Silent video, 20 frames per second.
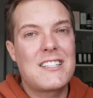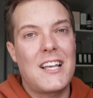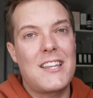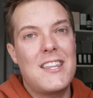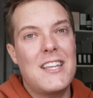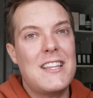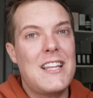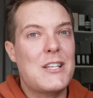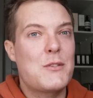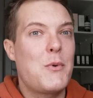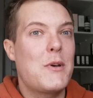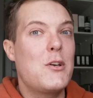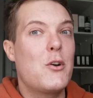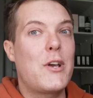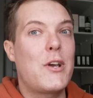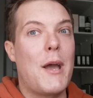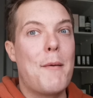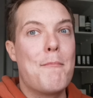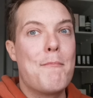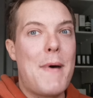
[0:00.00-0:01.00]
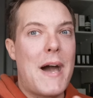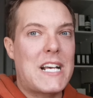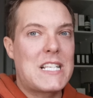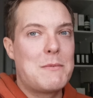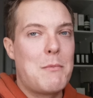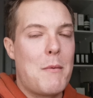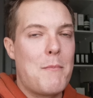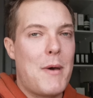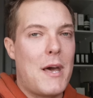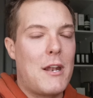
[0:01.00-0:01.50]
because I think that's where you'll get
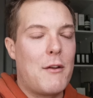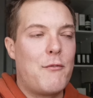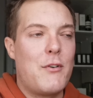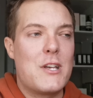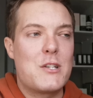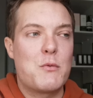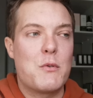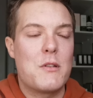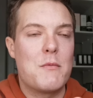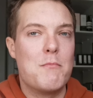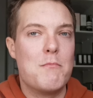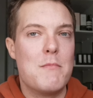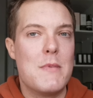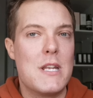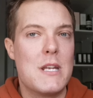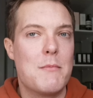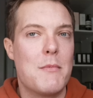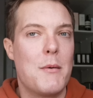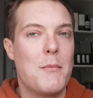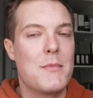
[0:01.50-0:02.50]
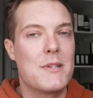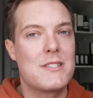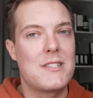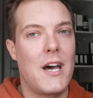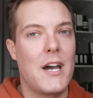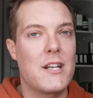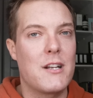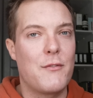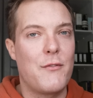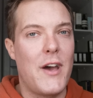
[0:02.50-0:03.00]
maximum benefits with minimum
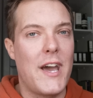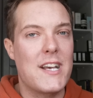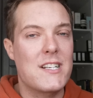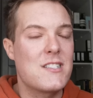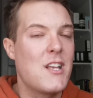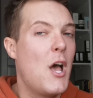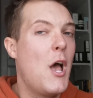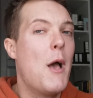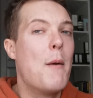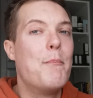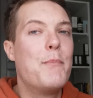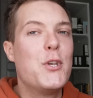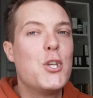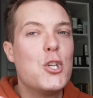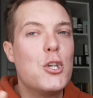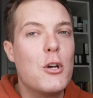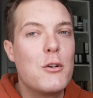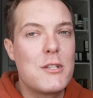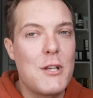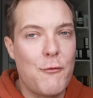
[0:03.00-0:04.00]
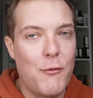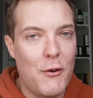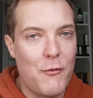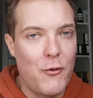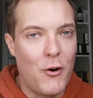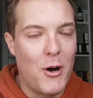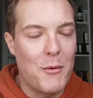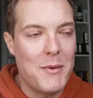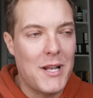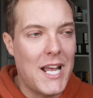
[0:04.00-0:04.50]
side effects. Beautifully
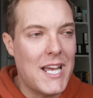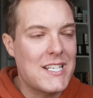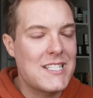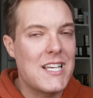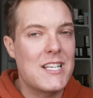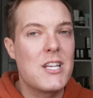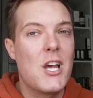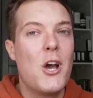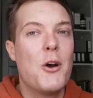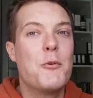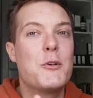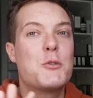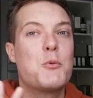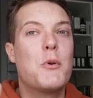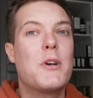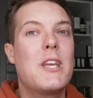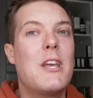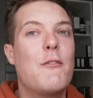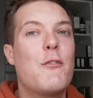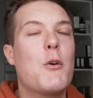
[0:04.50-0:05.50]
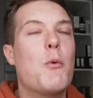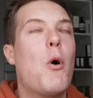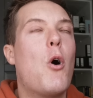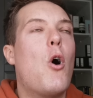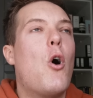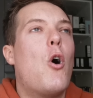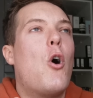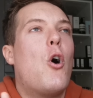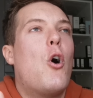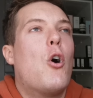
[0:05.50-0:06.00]
formulated, which will give you
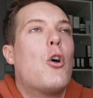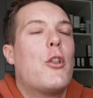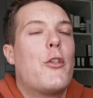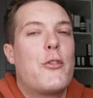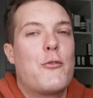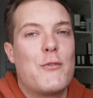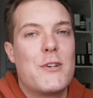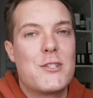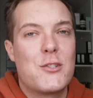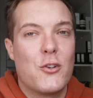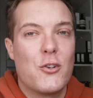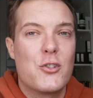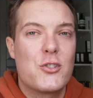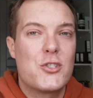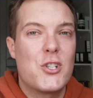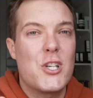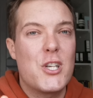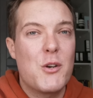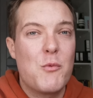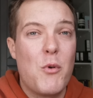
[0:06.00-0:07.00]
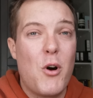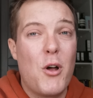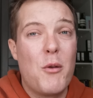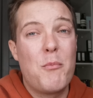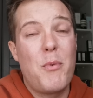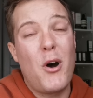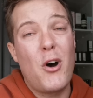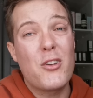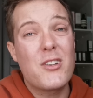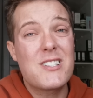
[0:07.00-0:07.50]
all of the results that you
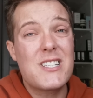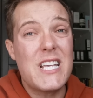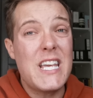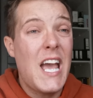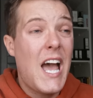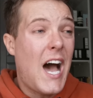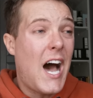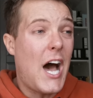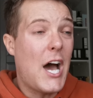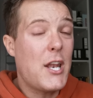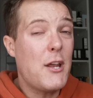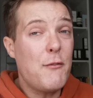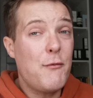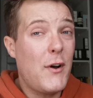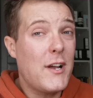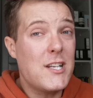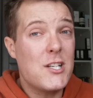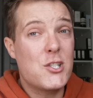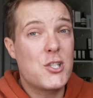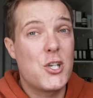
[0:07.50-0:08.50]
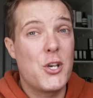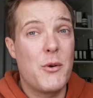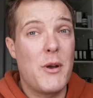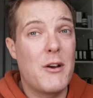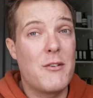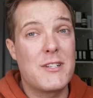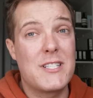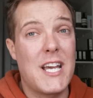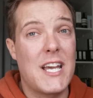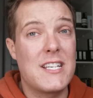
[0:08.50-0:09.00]
want. But honestly, I don't find it too
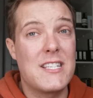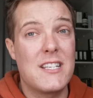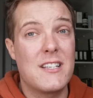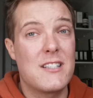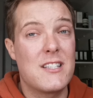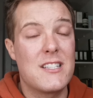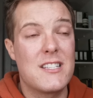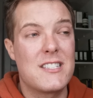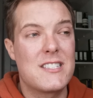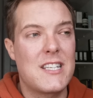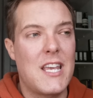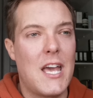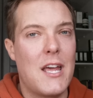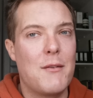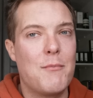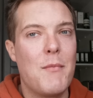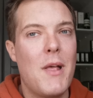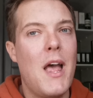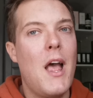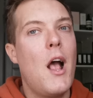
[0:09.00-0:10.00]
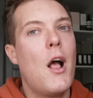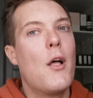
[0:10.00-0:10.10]
irritating to the skin.